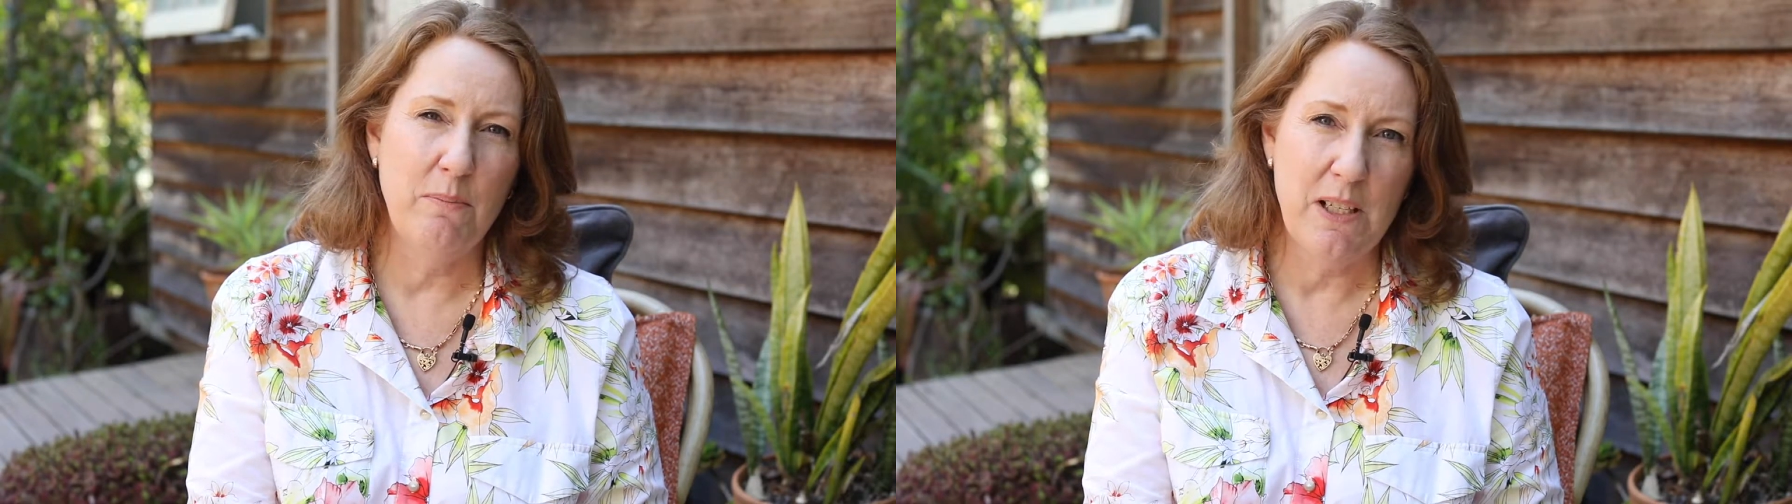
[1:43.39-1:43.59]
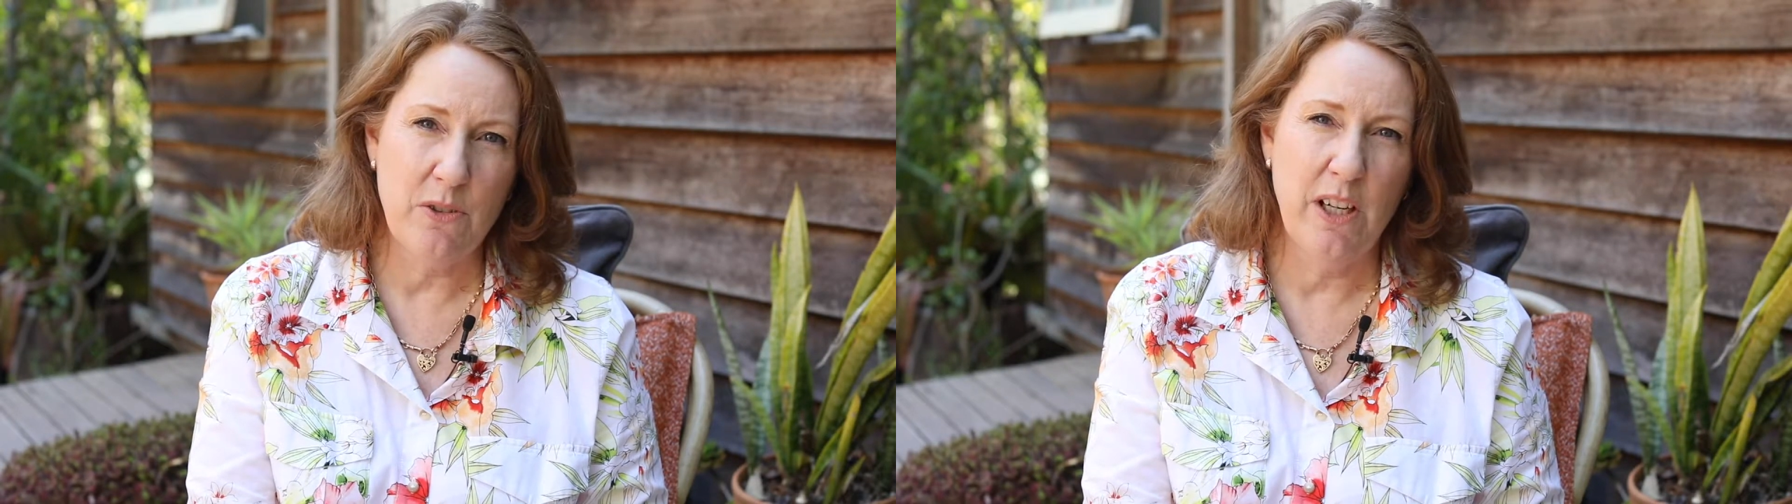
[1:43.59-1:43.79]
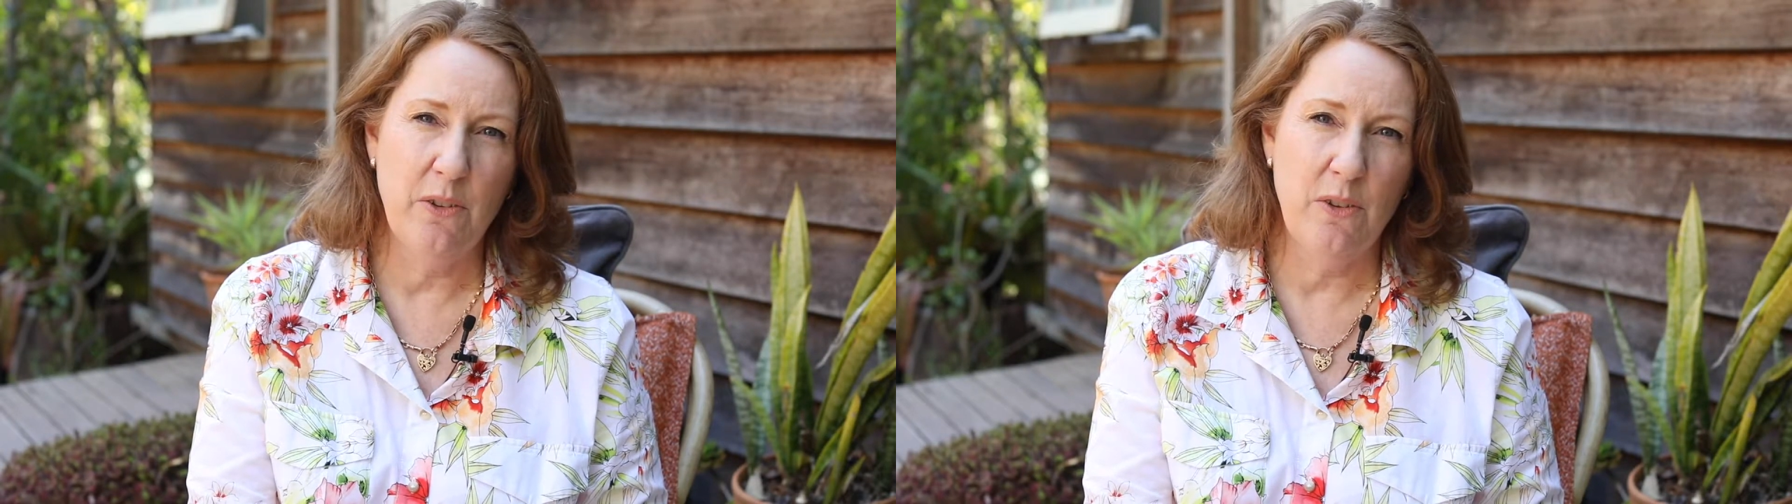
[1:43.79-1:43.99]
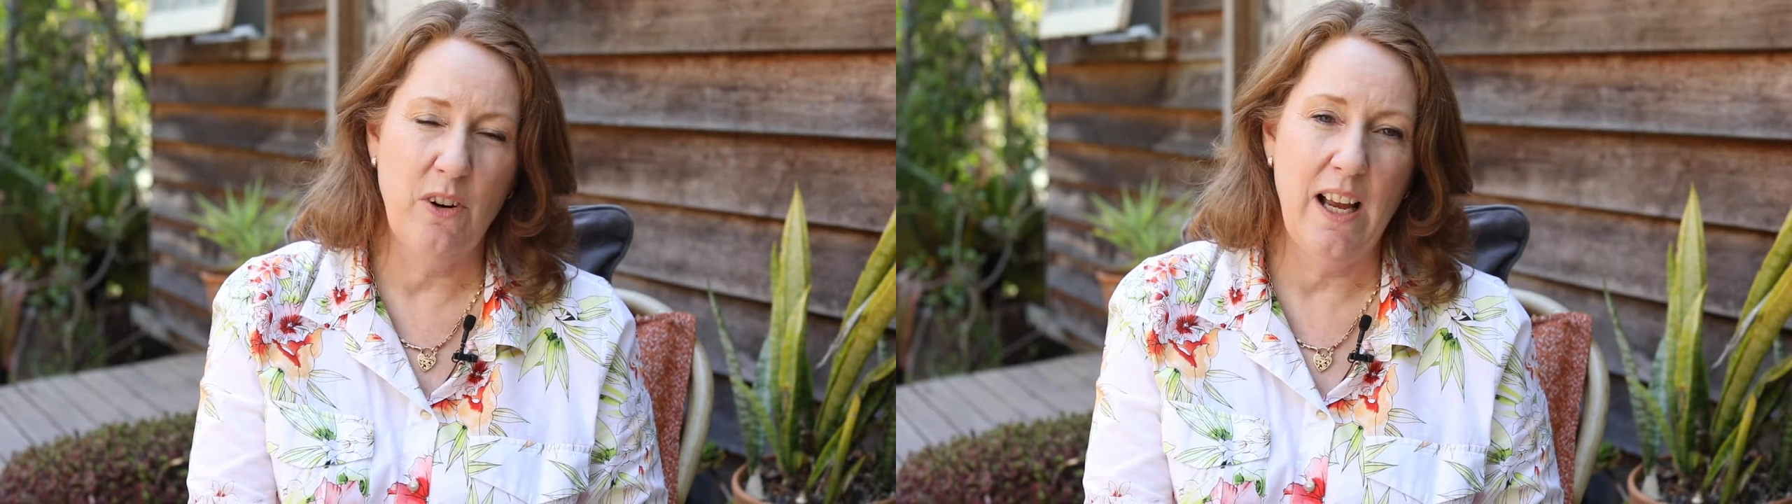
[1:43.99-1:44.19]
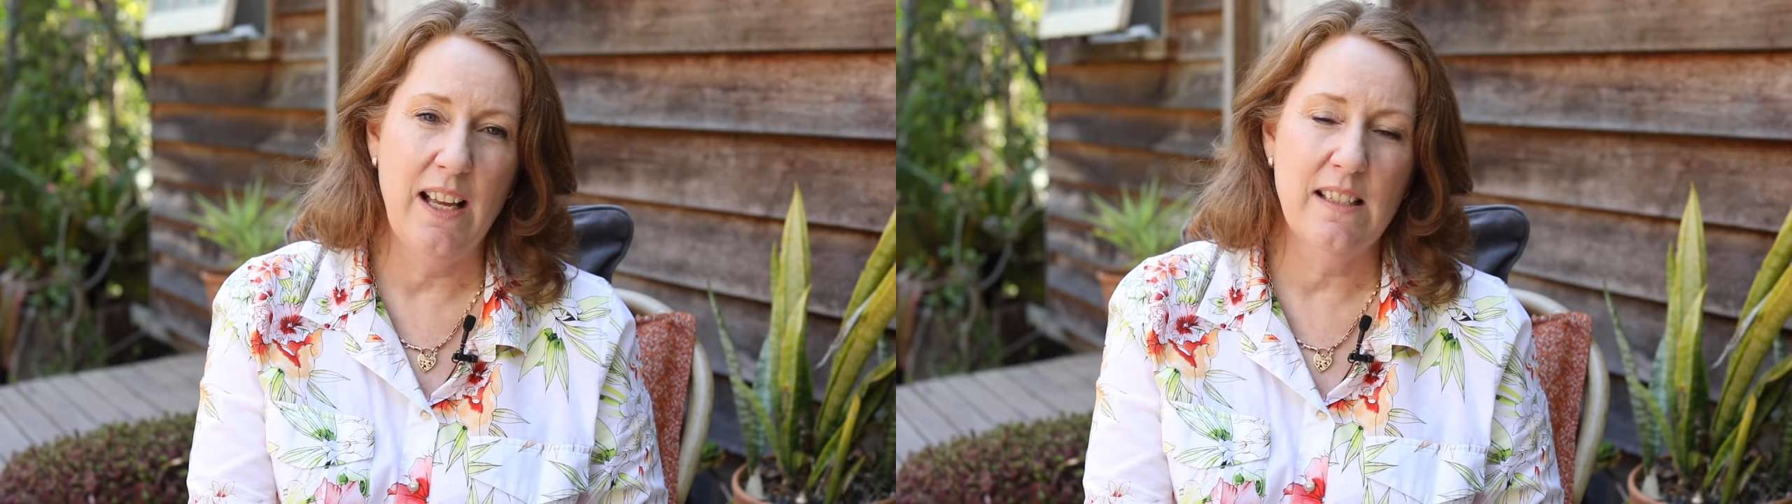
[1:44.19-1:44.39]
mental health
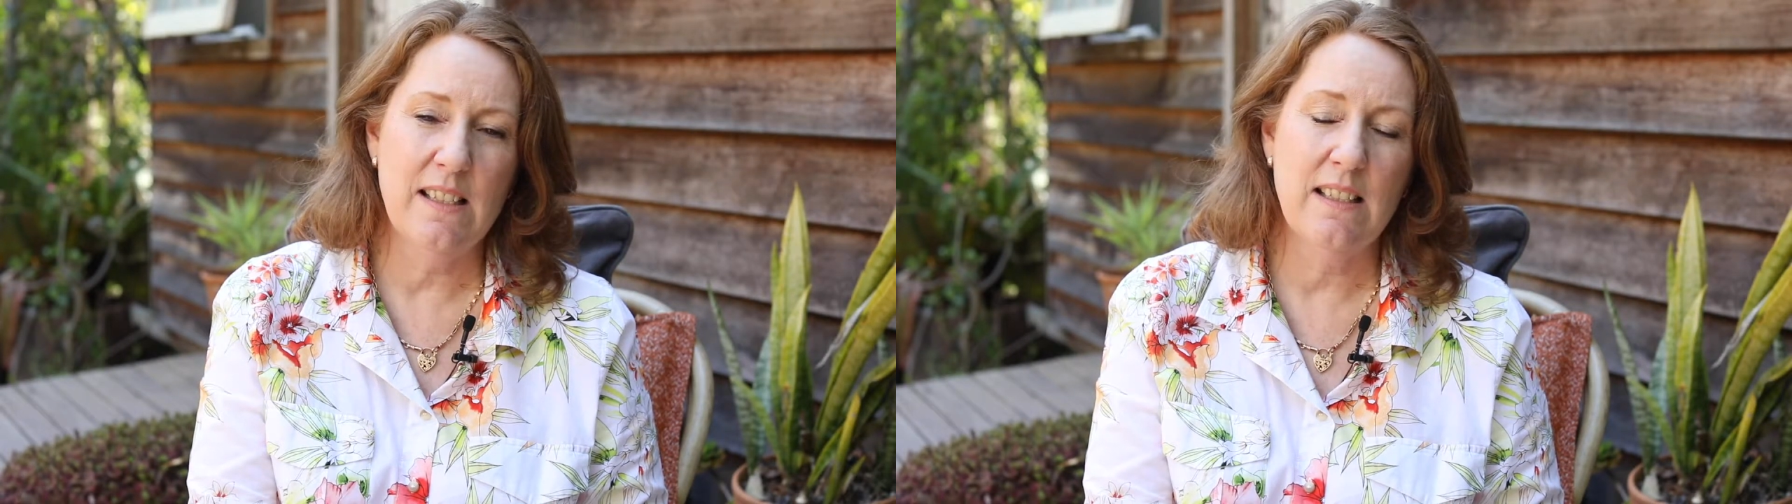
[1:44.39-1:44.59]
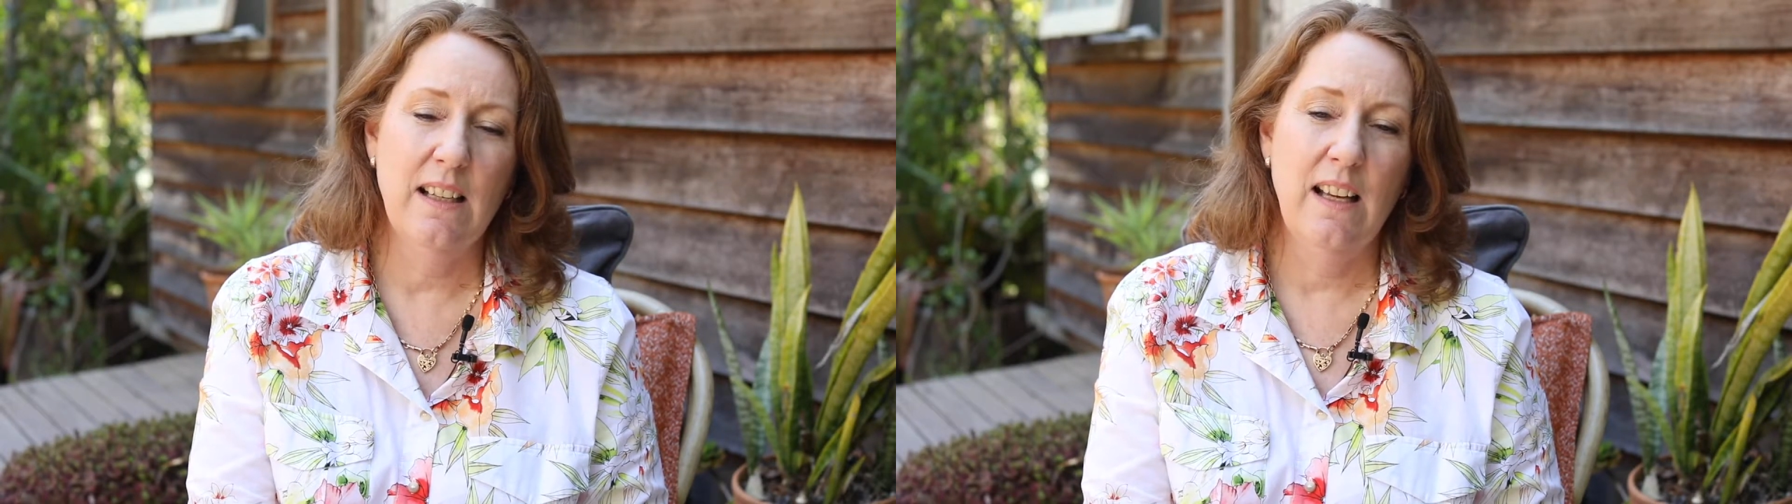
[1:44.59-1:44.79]
grant